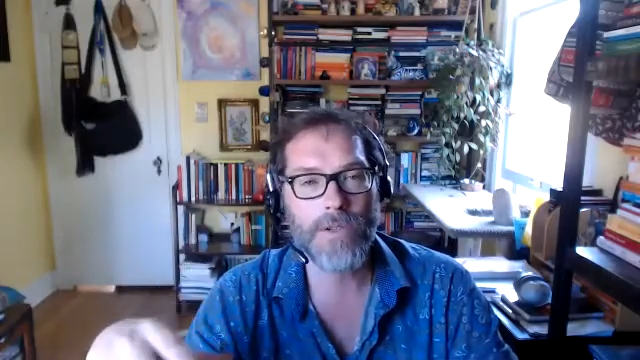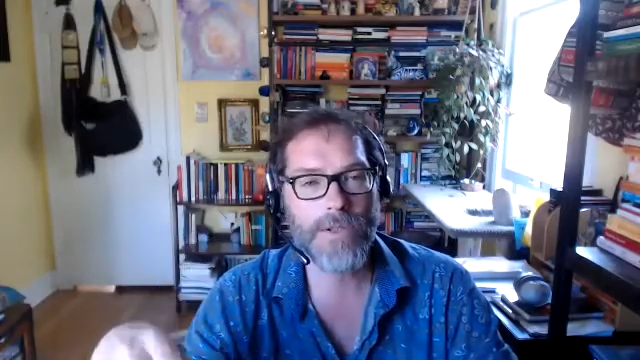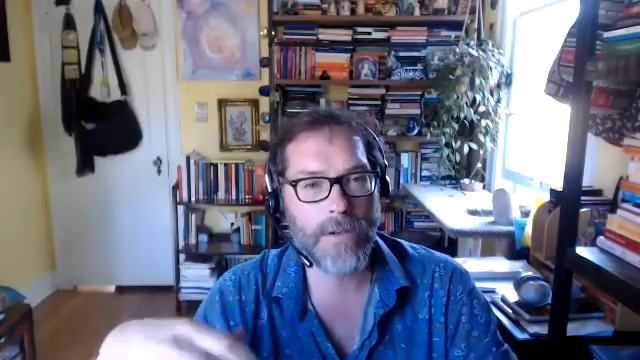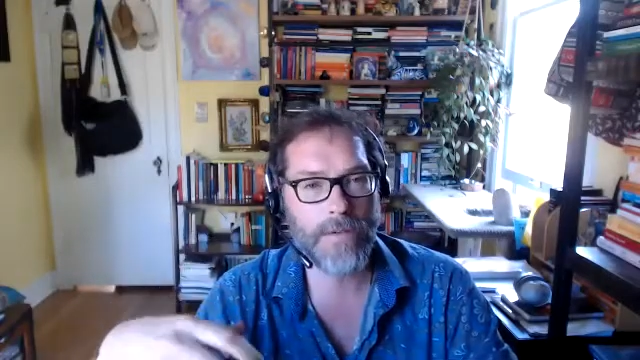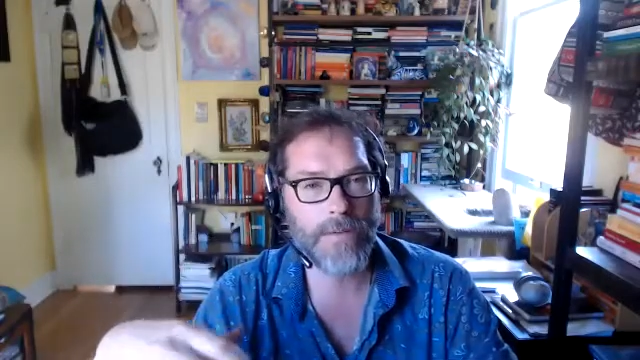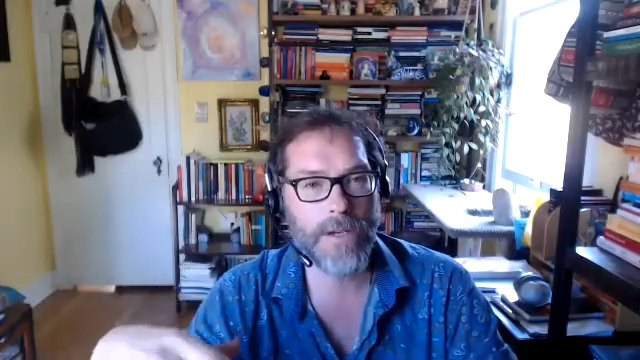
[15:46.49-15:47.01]

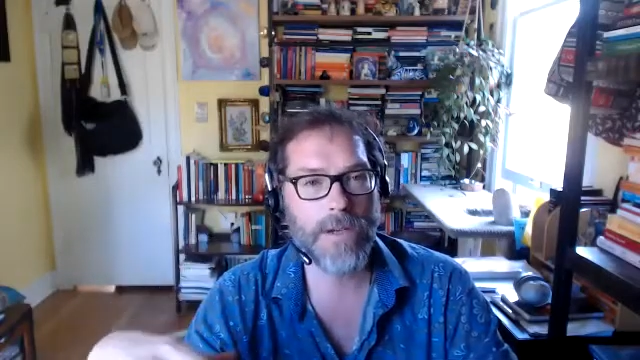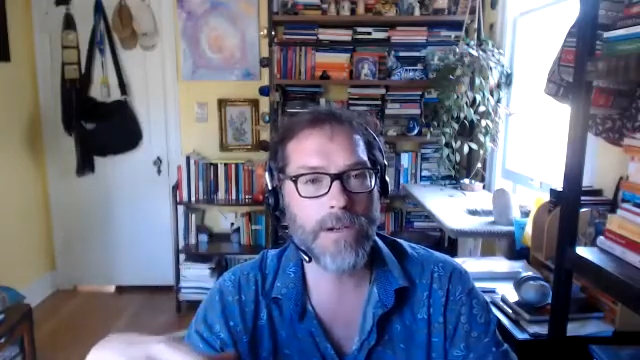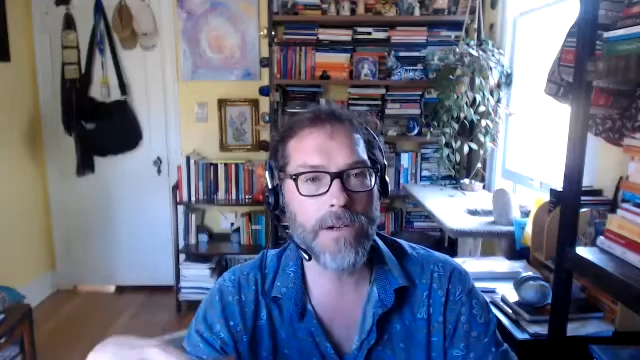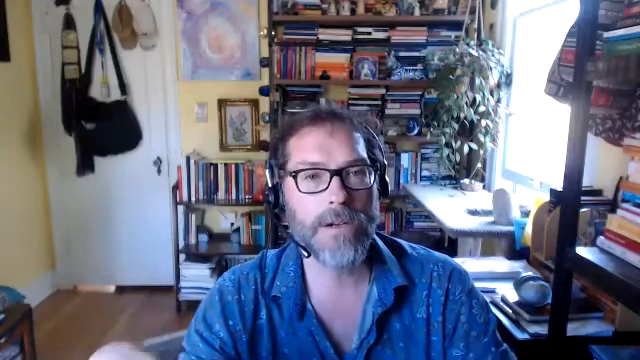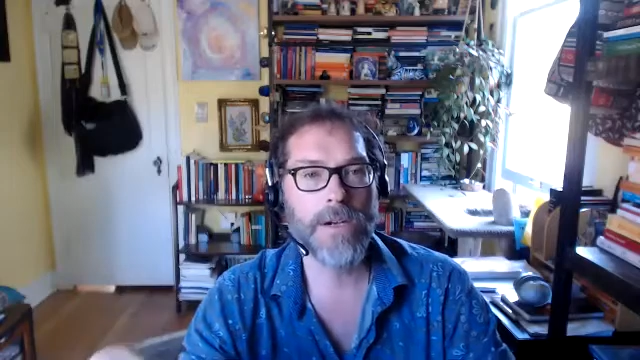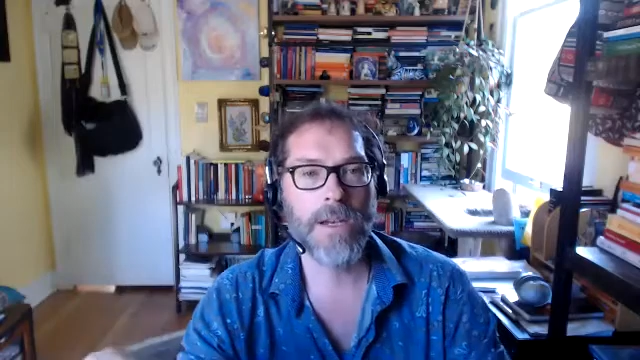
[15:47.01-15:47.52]

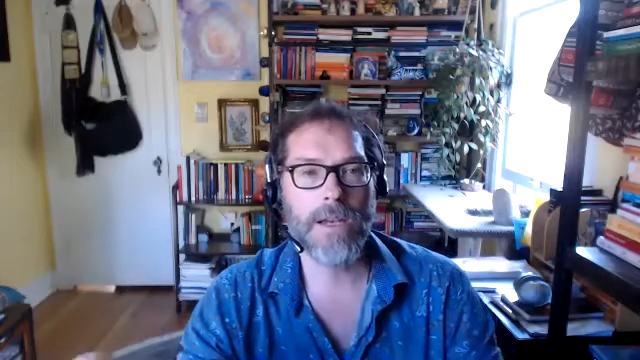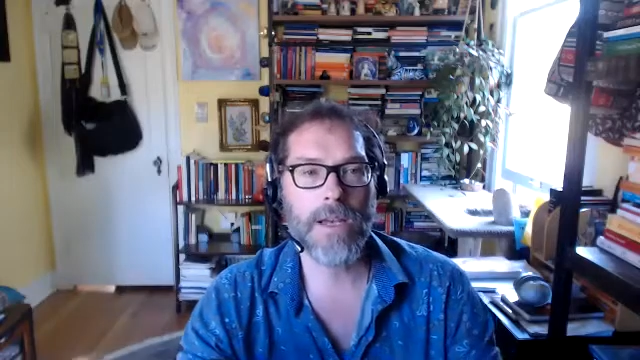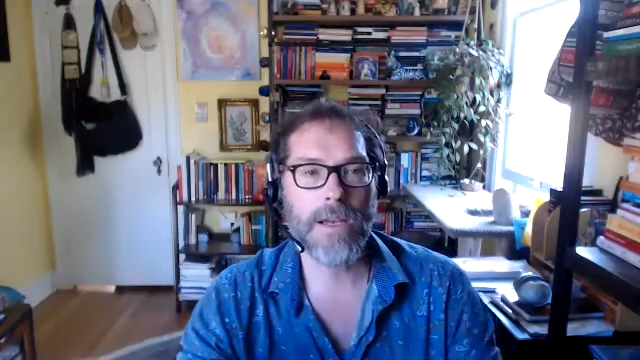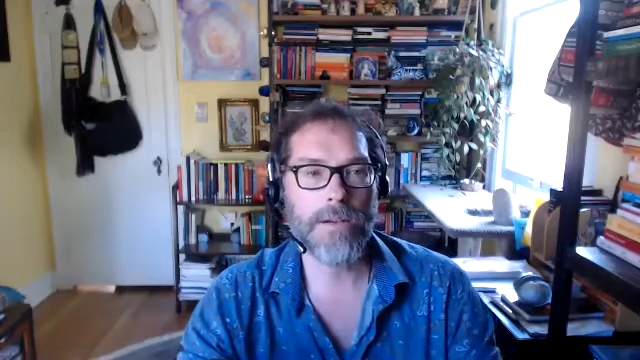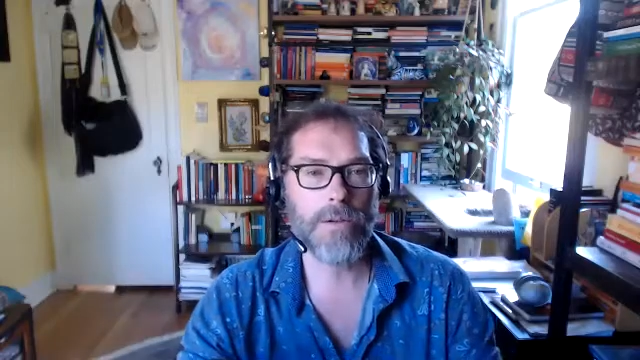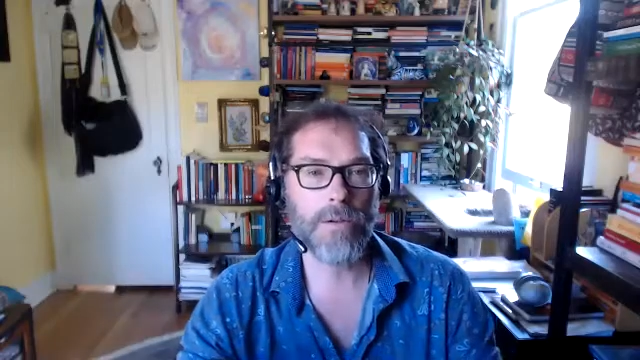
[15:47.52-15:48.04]
self-care
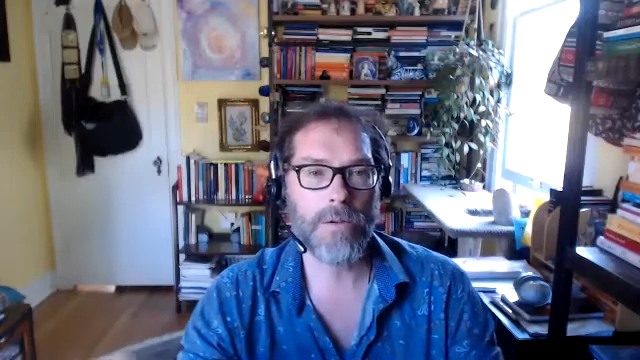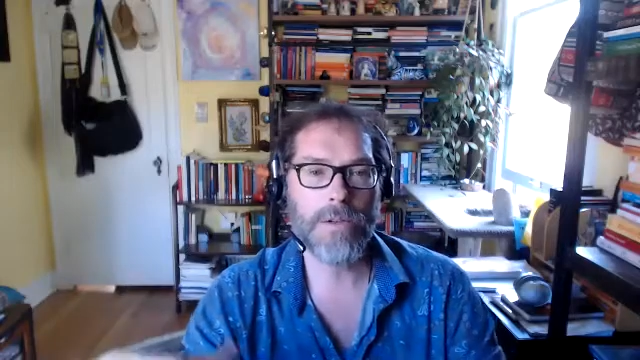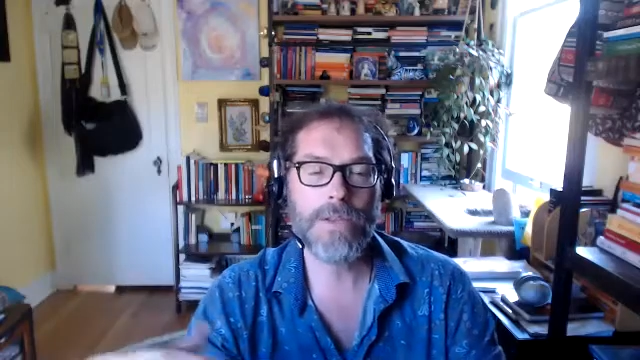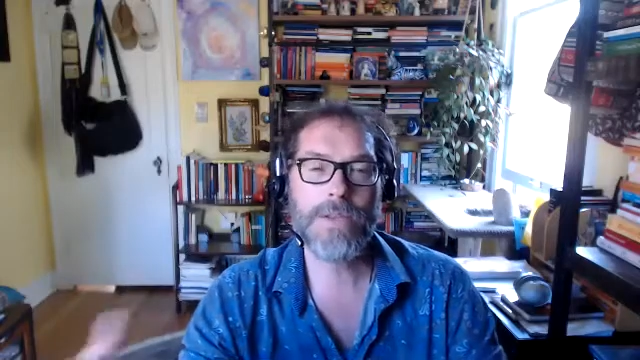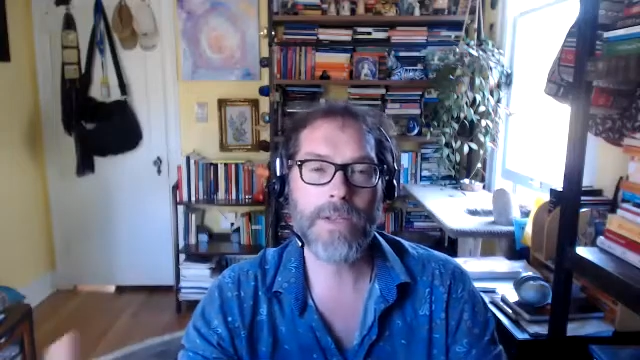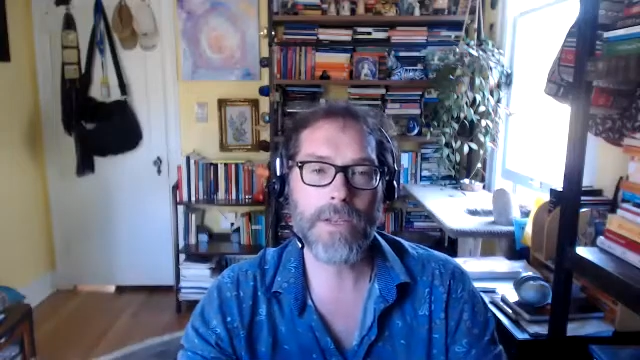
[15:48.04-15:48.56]
and
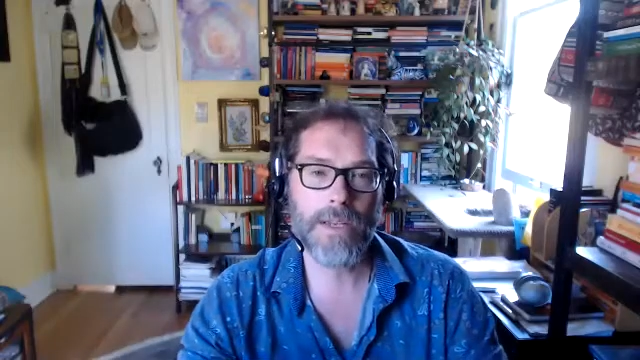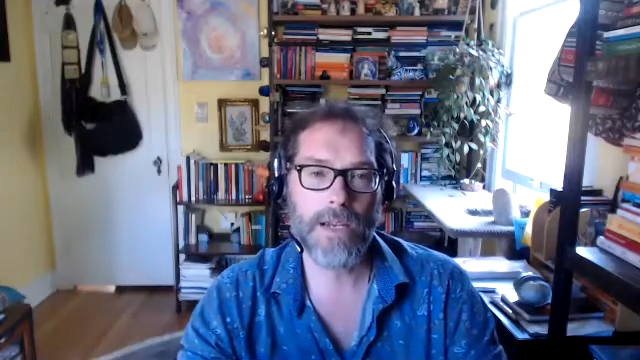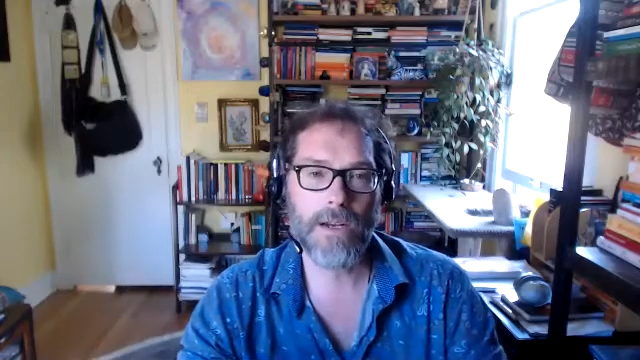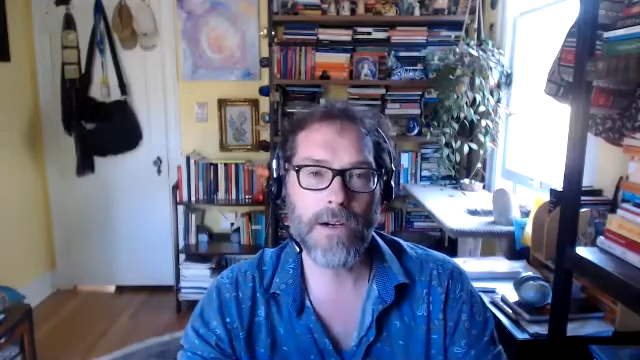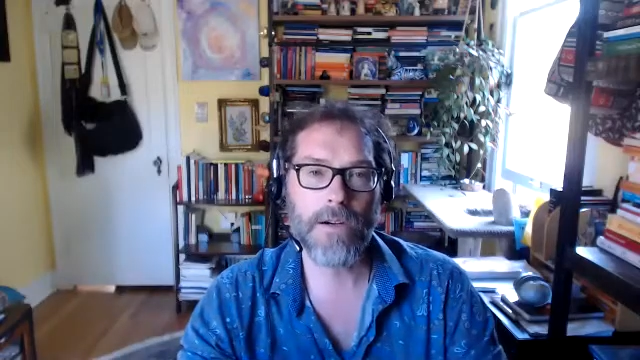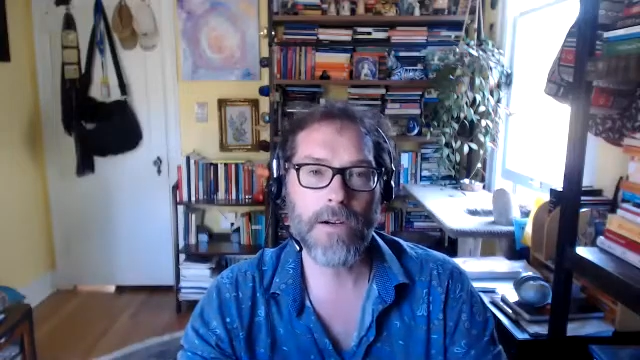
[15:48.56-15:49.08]
holistic
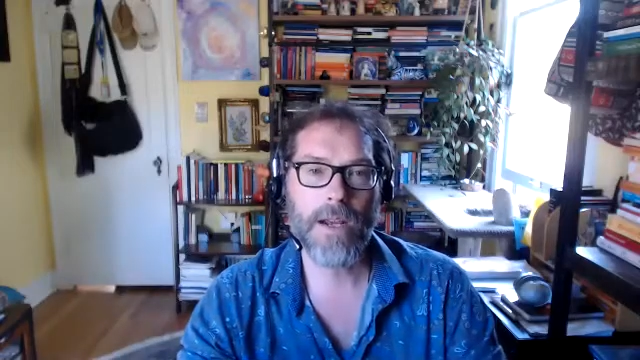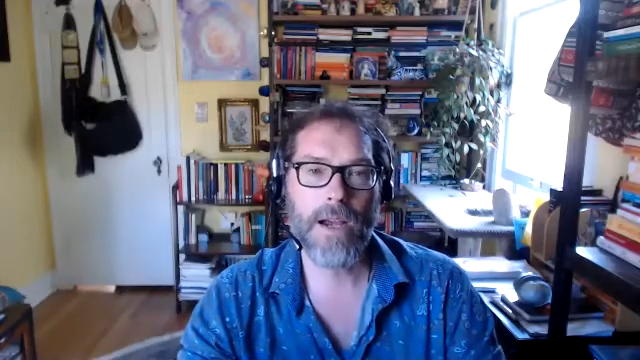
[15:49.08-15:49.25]
care,